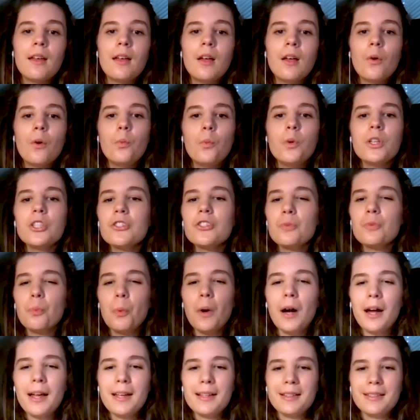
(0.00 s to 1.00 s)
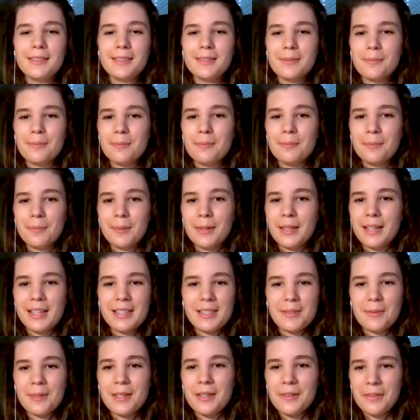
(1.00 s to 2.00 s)
which is wild
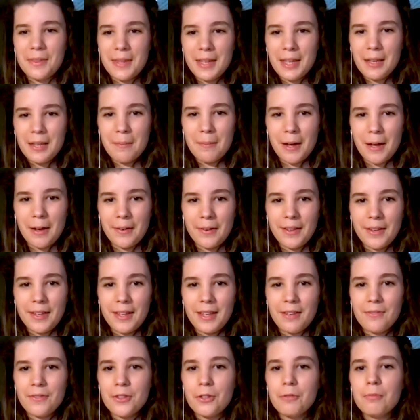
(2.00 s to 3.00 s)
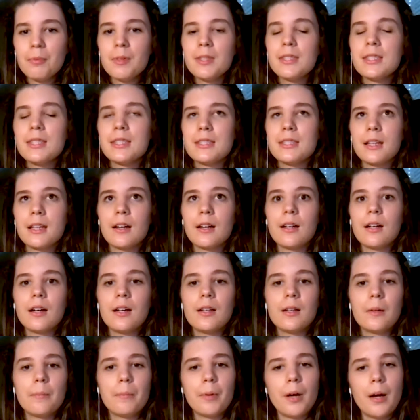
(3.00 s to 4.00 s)
because when you think about it, if you've been stuck on
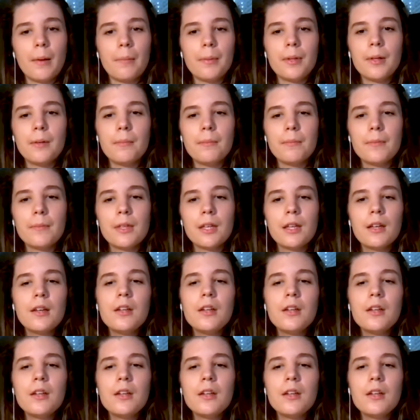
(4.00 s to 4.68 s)
a problem,